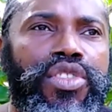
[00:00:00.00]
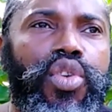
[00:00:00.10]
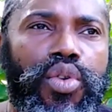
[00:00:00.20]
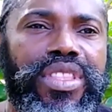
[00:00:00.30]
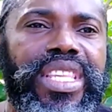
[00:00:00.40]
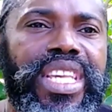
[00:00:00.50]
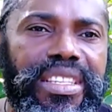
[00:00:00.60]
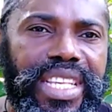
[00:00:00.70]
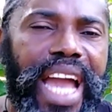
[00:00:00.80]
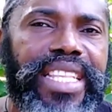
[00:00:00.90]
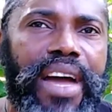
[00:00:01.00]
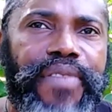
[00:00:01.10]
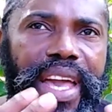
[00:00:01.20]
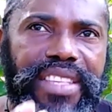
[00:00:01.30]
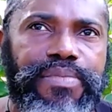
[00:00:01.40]
to these kind of
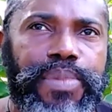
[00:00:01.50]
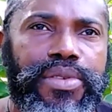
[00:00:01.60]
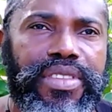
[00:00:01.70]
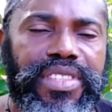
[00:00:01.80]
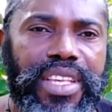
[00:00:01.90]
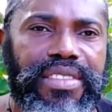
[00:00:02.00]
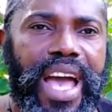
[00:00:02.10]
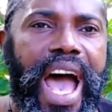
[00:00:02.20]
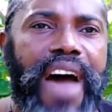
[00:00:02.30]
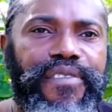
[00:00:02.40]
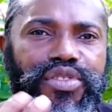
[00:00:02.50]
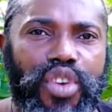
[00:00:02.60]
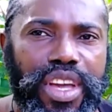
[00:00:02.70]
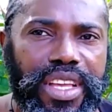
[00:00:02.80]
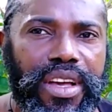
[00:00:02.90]
experiences of
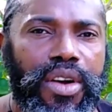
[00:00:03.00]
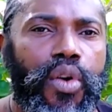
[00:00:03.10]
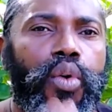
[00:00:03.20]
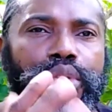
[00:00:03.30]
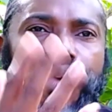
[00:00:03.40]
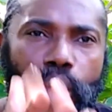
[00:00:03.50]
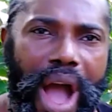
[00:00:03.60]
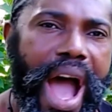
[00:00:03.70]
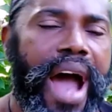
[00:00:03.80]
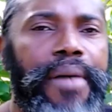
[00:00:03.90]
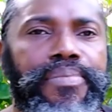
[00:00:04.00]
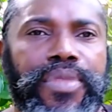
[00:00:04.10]
knowing who you are.